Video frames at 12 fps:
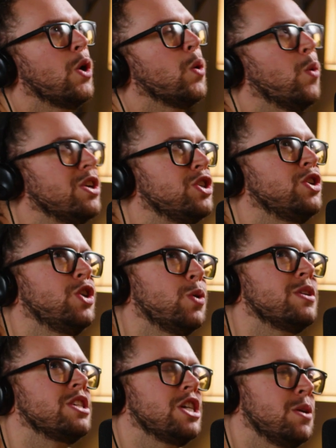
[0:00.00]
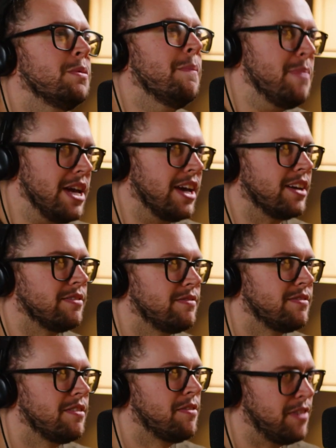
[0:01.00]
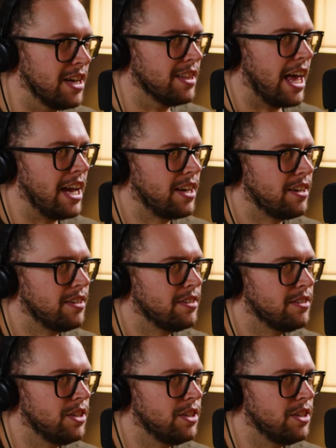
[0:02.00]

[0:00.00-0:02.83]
What do you as a human being feel like